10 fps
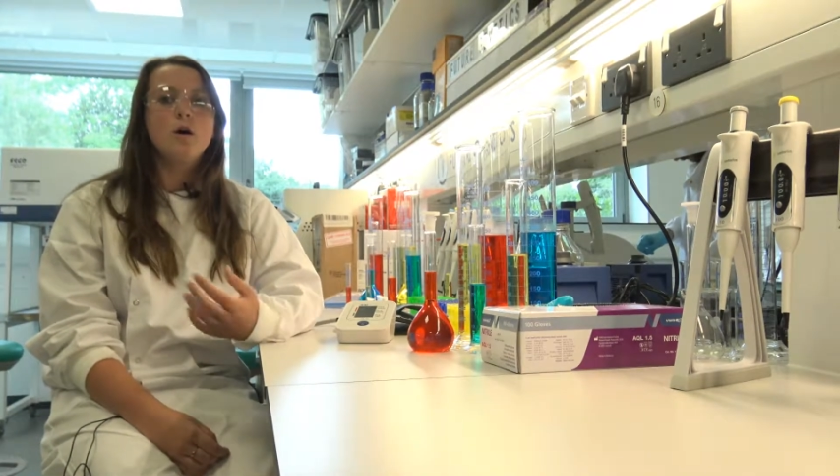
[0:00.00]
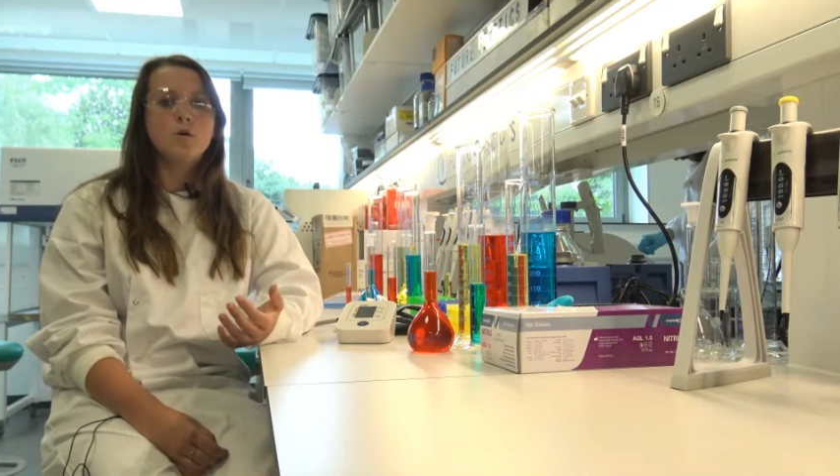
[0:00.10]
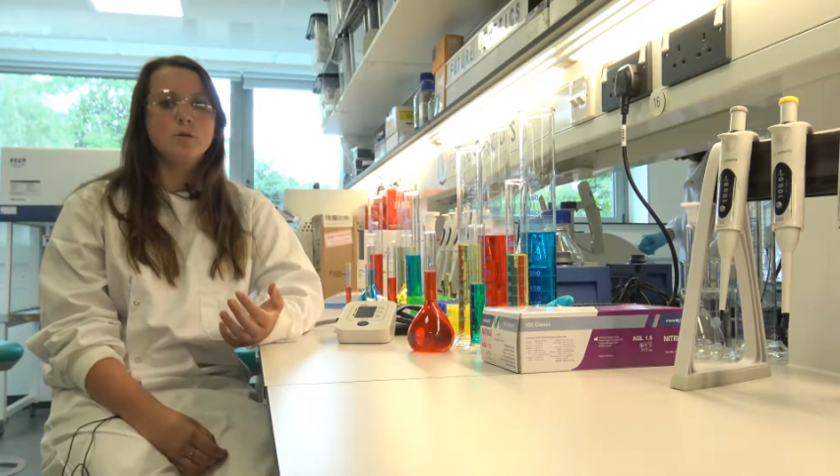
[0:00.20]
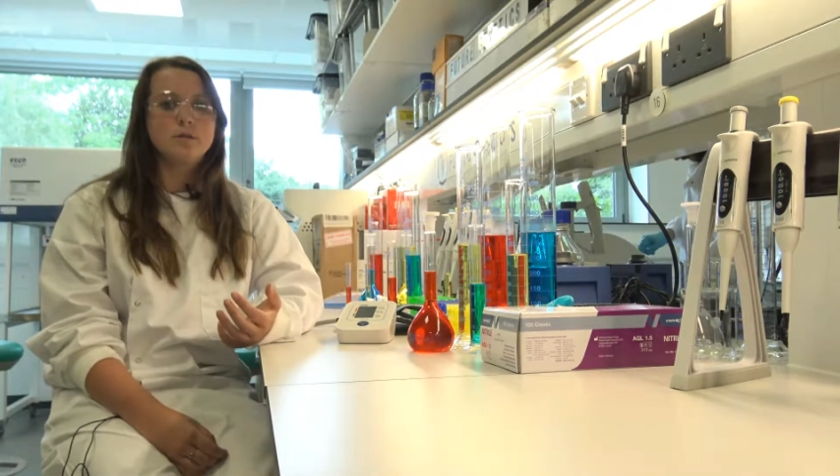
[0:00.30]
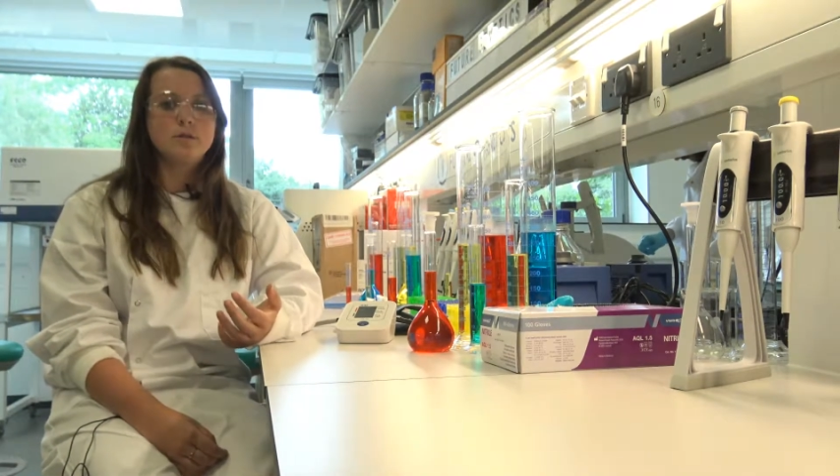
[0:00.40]

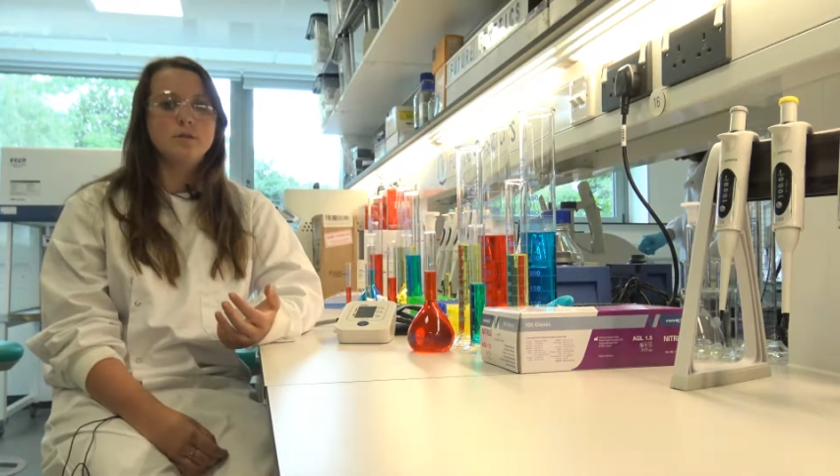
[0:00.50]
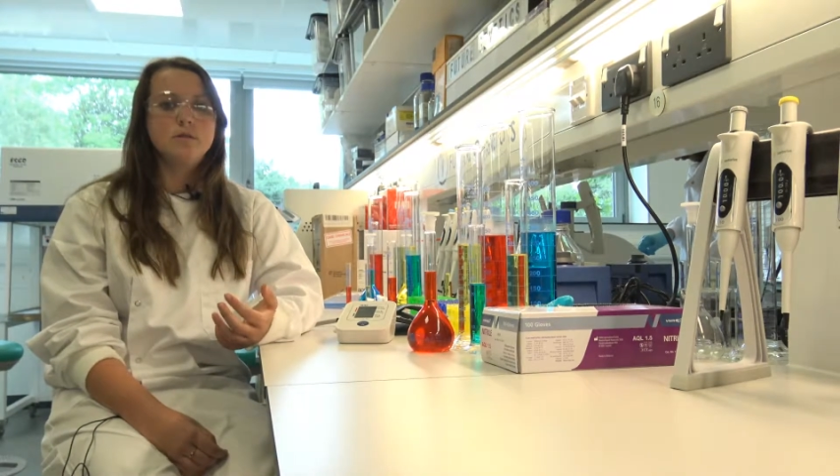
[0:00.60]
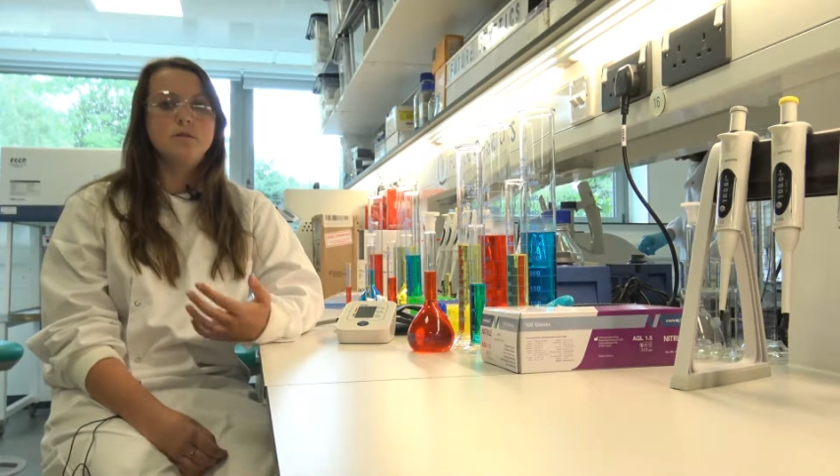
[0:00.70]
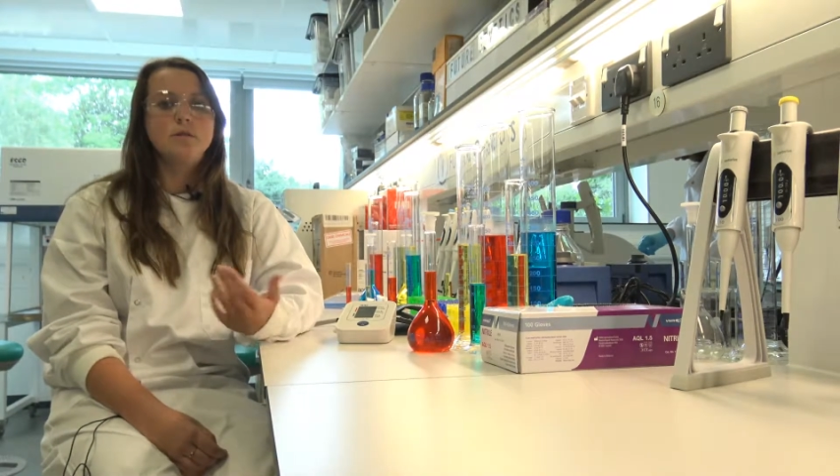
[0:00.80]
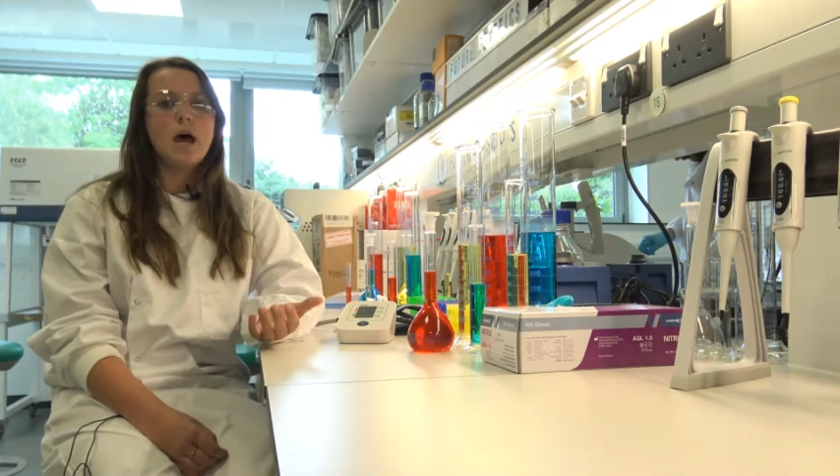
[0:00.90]

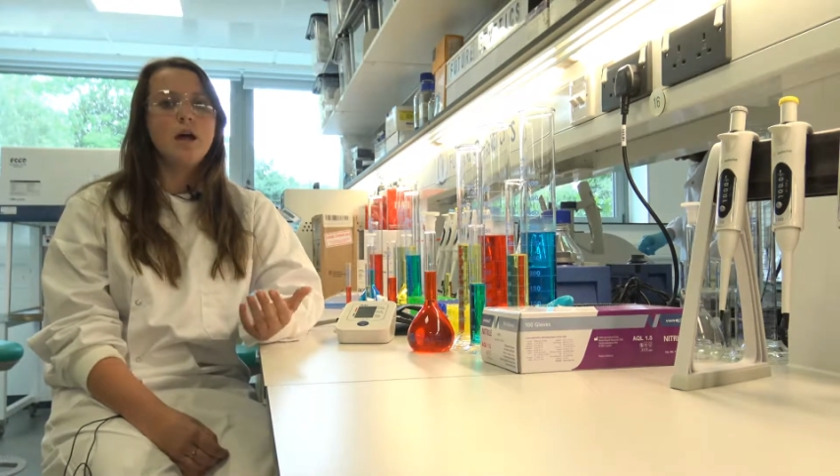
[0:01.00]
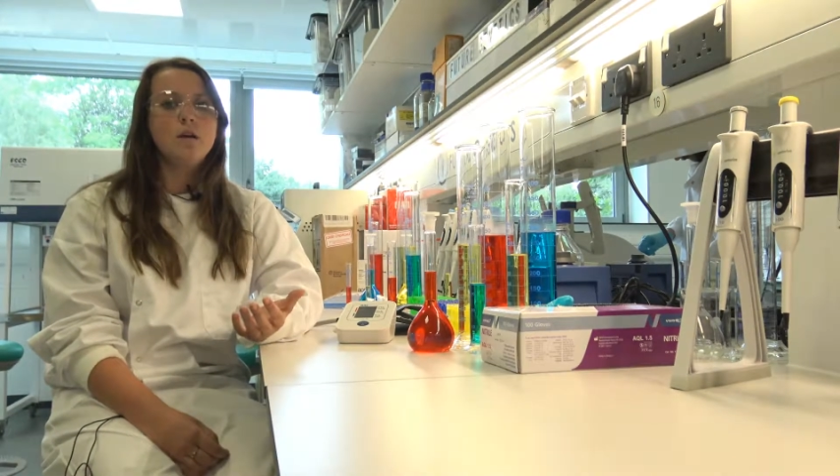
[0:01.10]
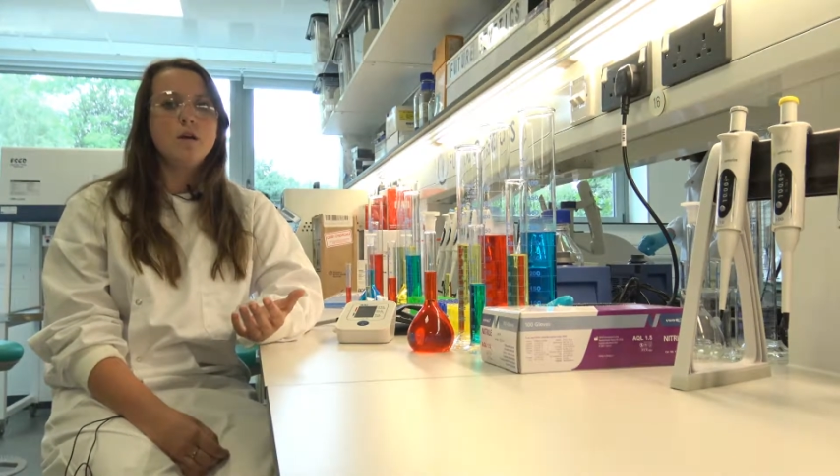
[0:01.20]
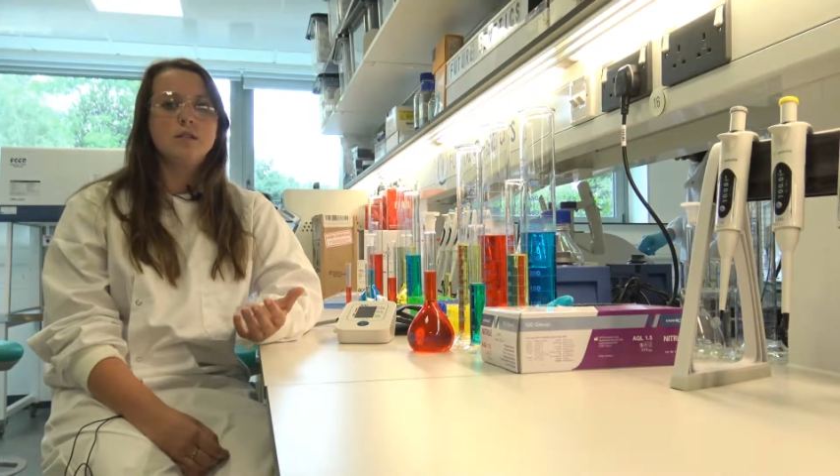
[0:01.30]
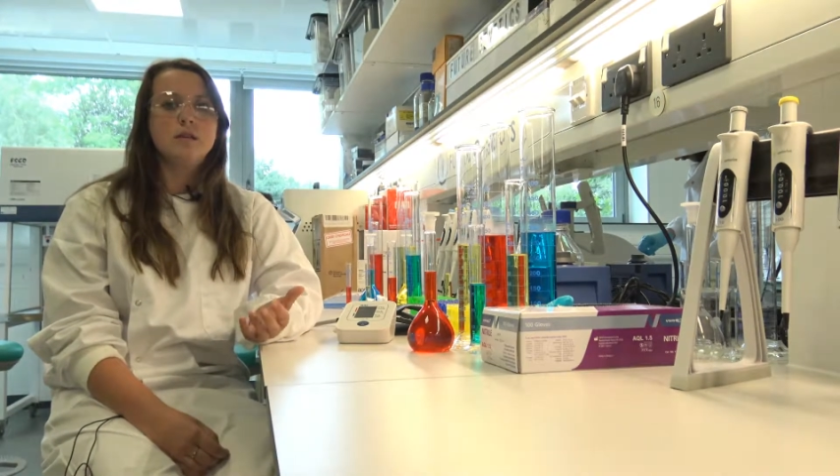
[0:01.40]
causes,
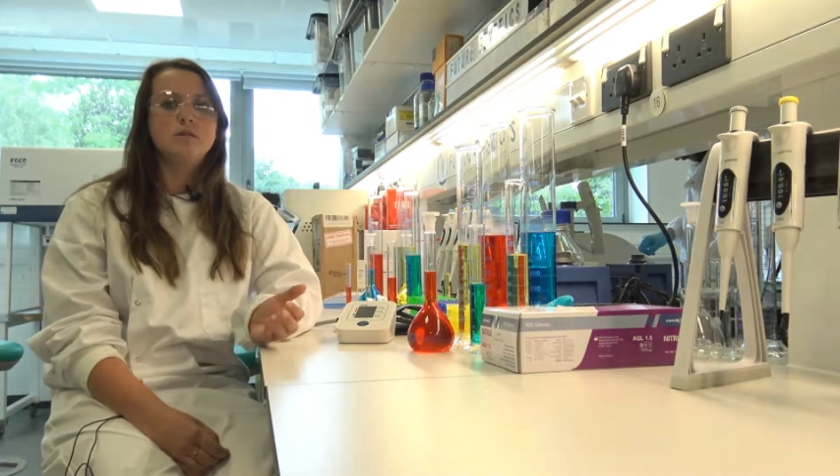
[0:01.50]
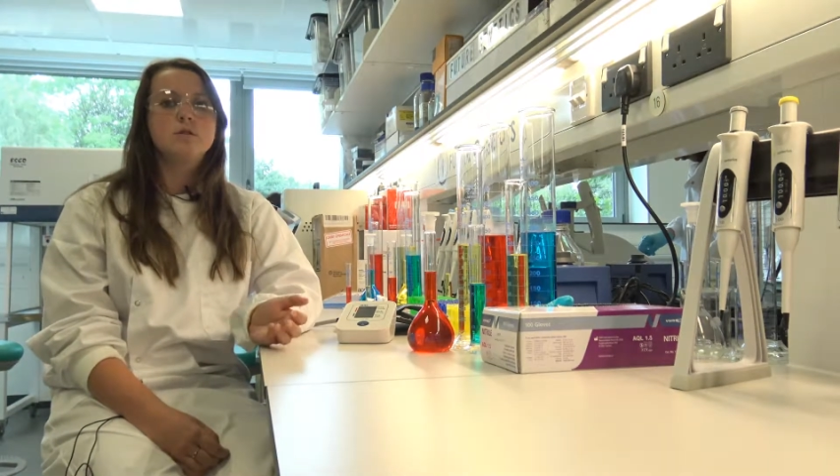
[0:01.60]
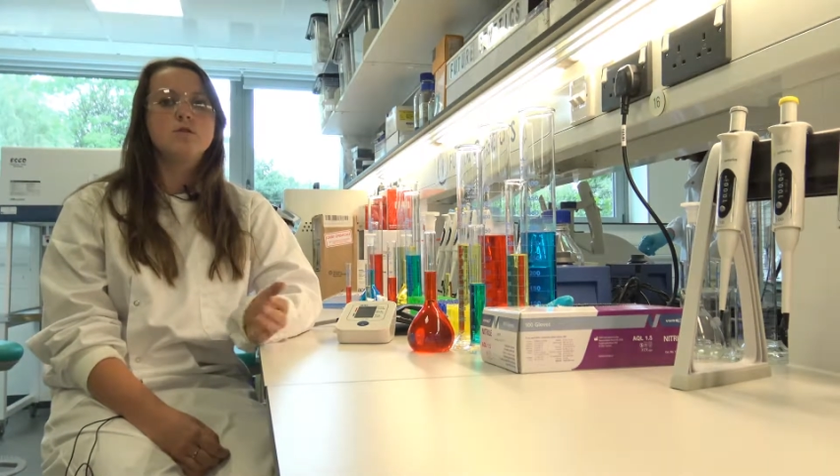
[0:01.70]
diagnosis,